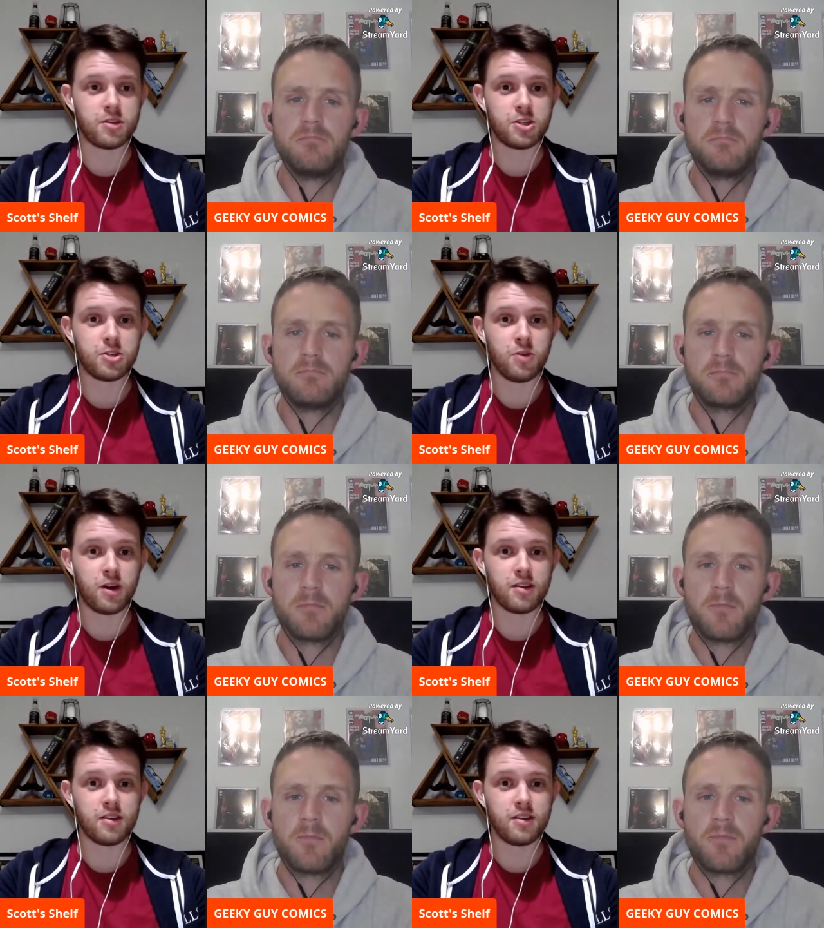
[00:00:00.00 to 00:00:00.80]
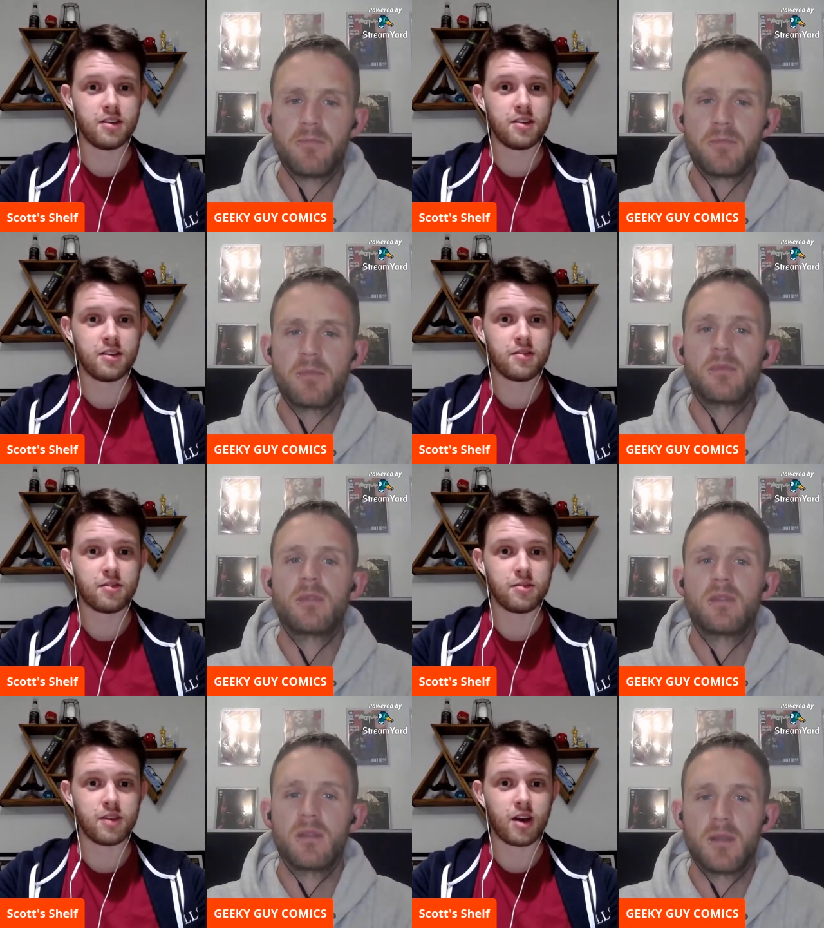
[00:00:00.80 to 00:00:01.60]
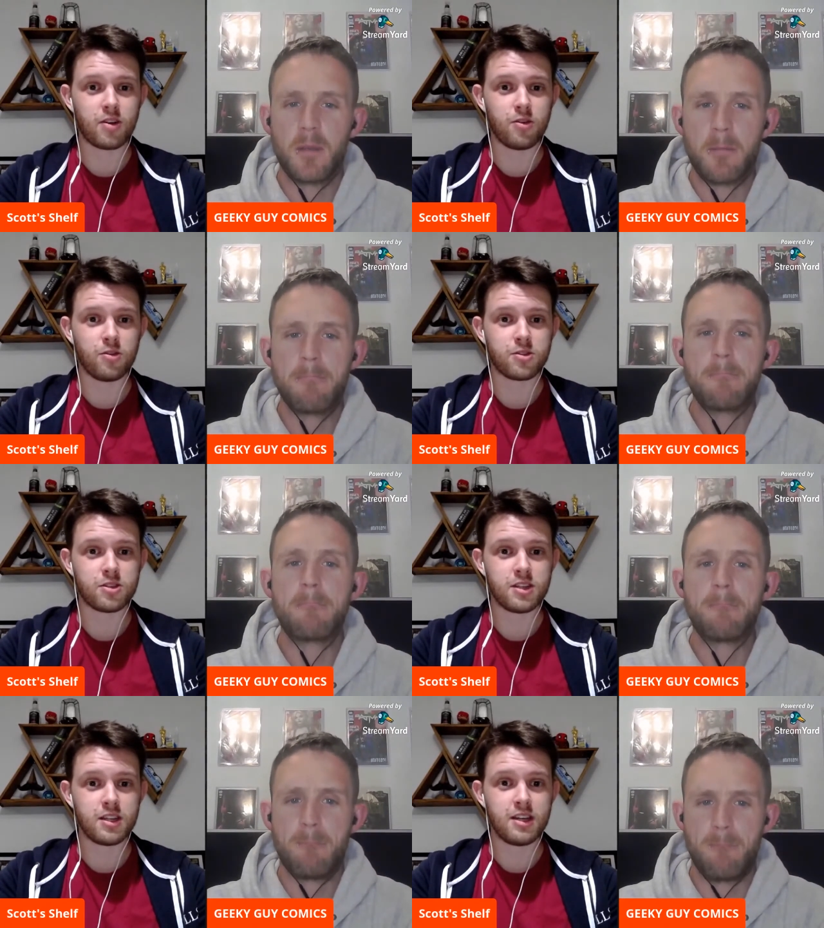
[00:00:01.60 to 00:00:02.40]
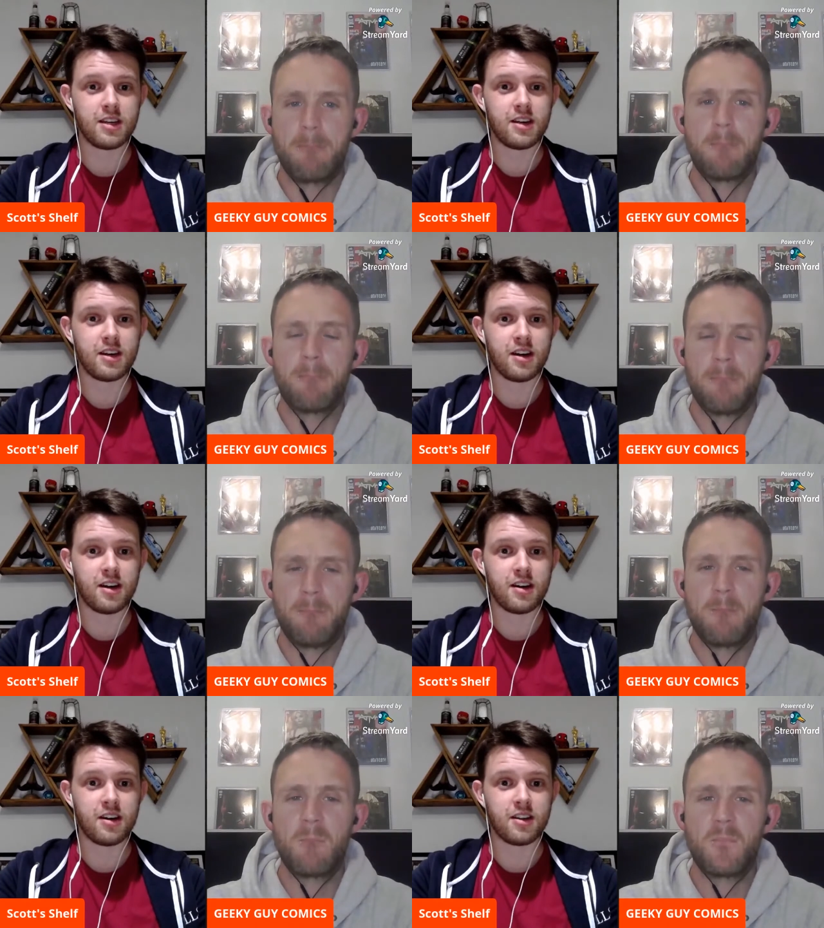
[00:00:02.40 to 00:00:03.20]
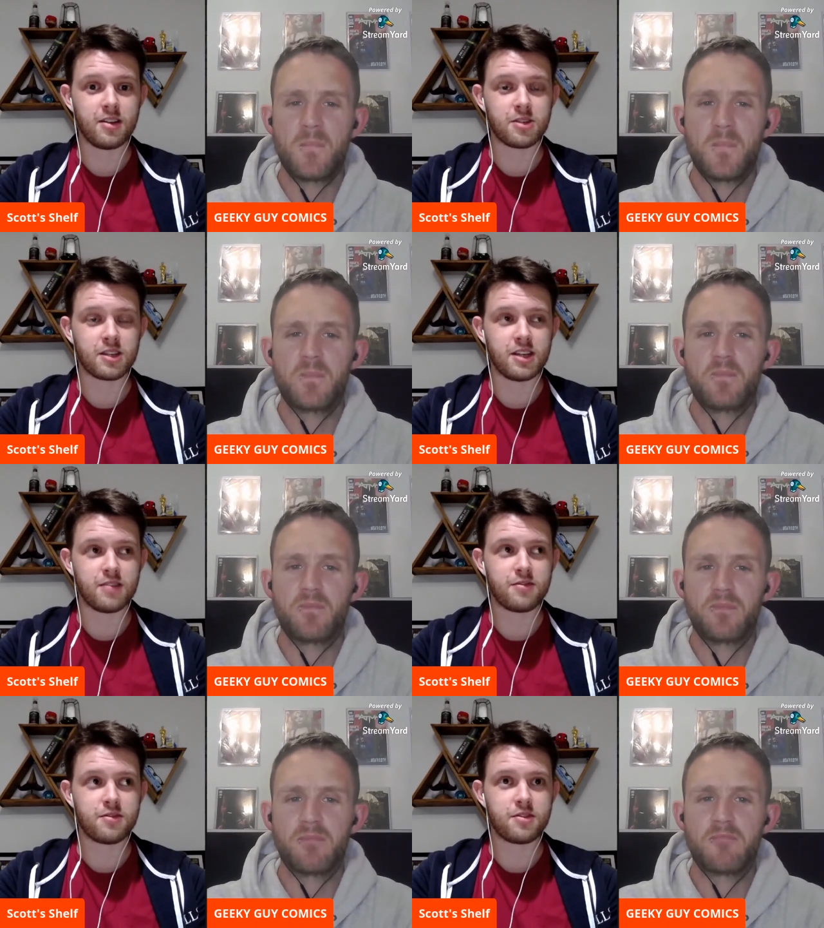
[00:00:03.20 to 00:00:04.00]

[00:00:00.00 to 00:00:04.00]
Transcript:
Speaker 1: issue one from Dark Horse. Mm-hmm. Uh, that was a gift.